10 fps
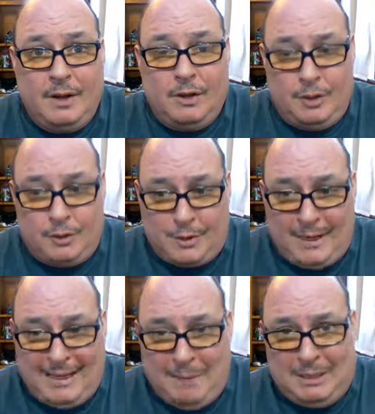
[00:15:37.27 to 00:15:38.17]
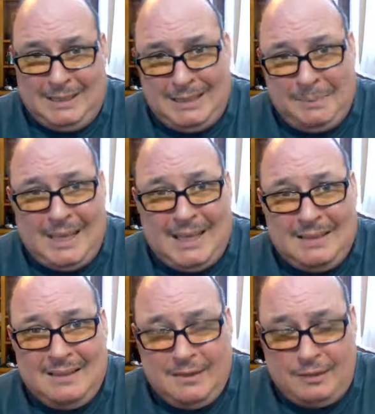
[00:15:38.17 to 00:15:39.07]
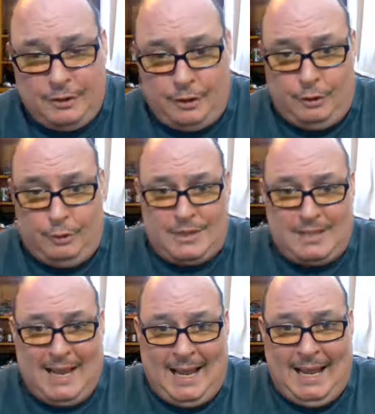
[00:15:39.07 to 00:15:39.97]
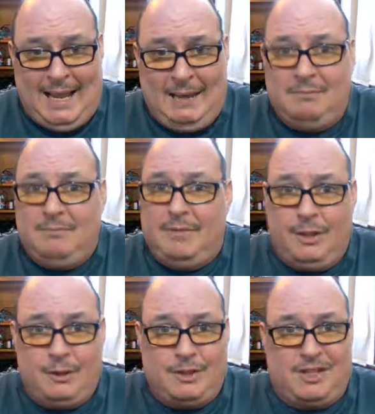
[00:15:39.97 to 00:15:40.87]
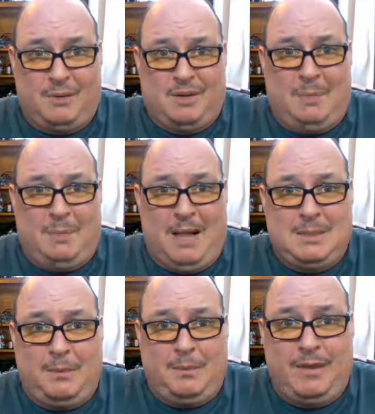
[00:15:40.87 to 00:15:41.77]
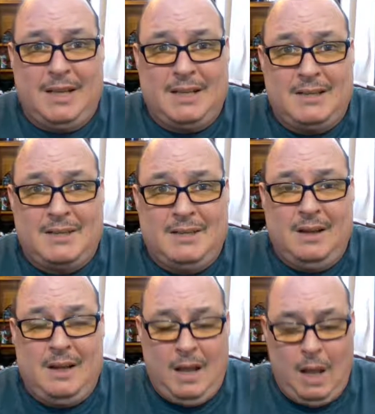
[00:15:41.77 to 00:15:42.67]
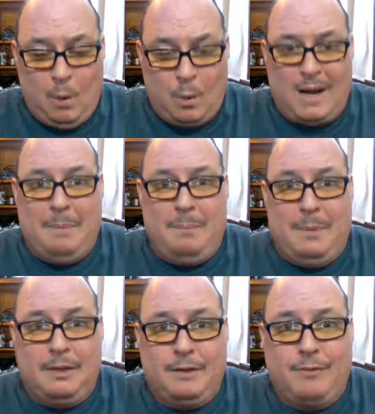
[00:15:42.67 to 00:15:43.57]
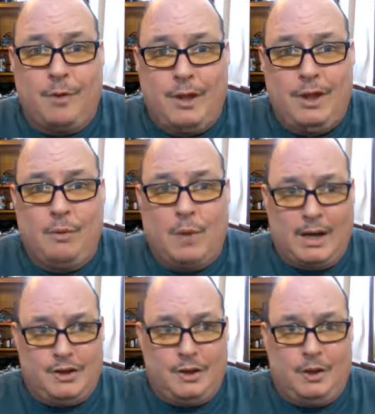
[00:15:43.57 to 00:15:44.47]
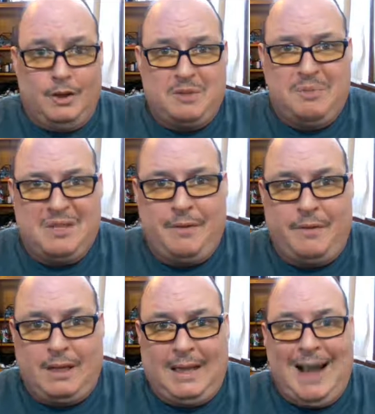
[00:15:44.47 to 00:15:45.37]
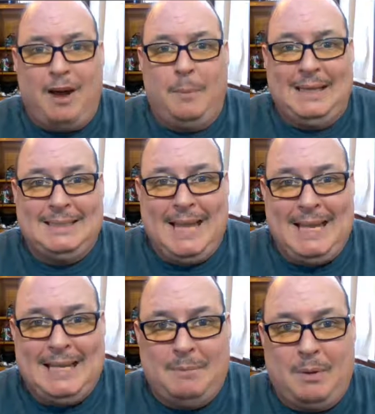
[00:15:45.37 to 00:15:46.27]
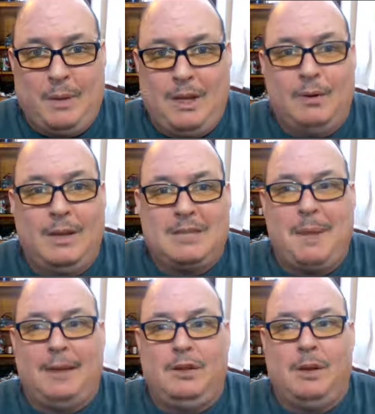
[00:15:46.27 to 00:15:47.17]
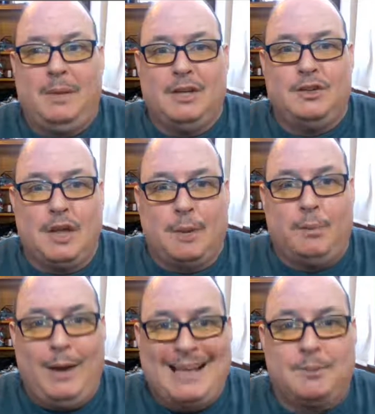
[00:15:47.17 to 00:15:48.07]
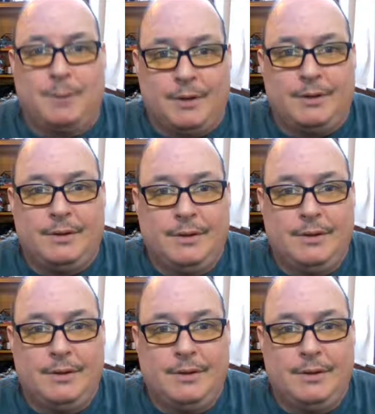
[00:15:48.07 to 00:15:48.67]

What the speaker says: Do you train them a little bit? Do you say, you just are responsible for this? We're going to build it for you. We're going to show you specifically how to maintain it, but we don't expect you to be a SharePoint expert.